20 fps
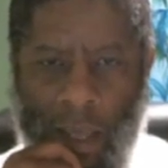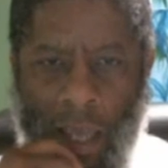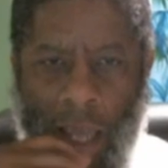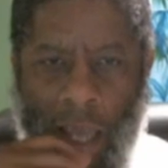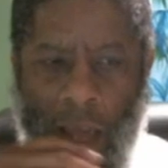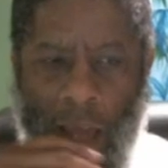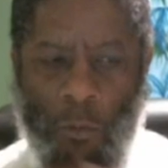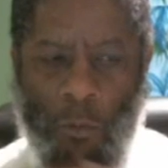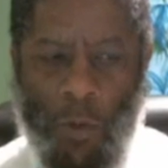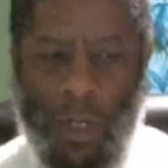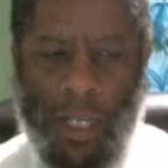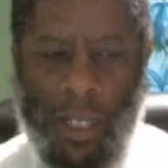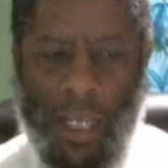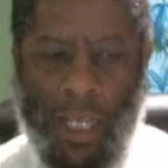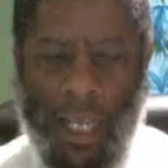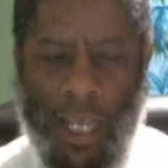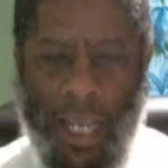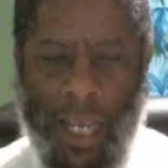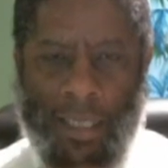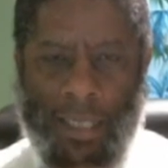And what
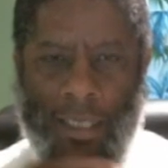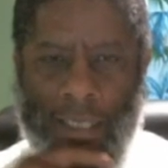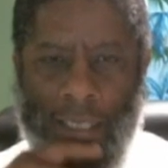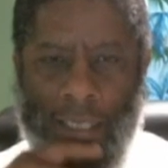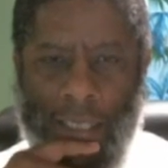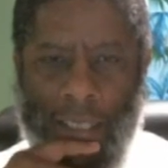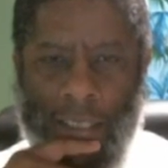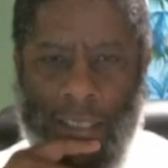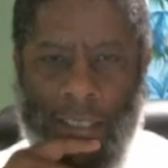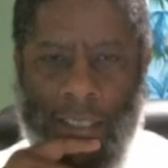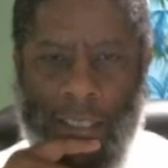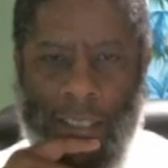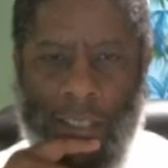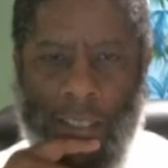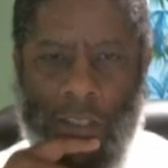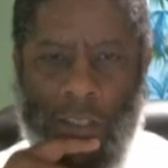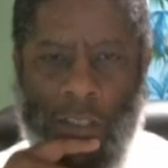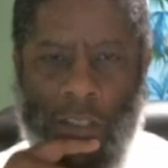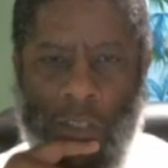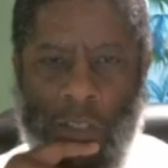he has a tendency
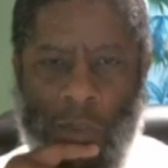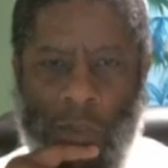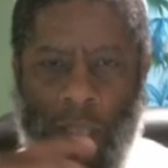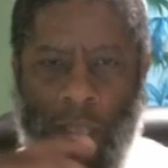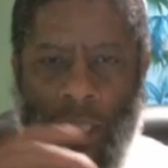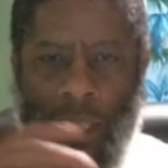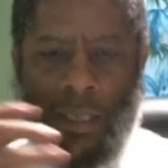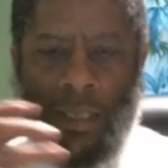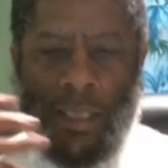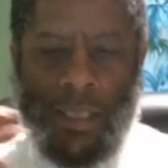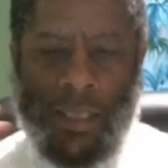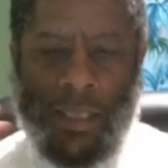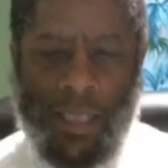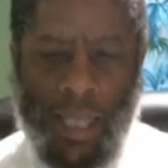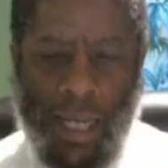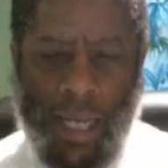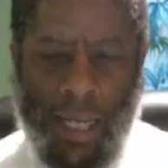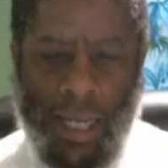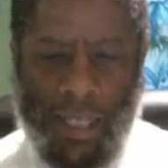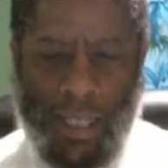to do is to
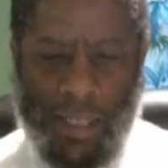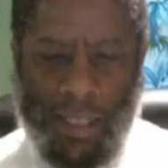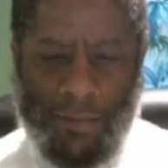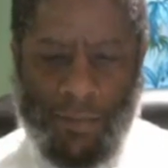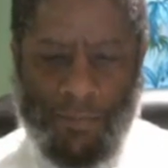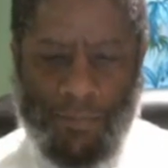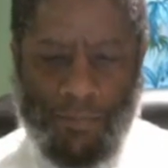take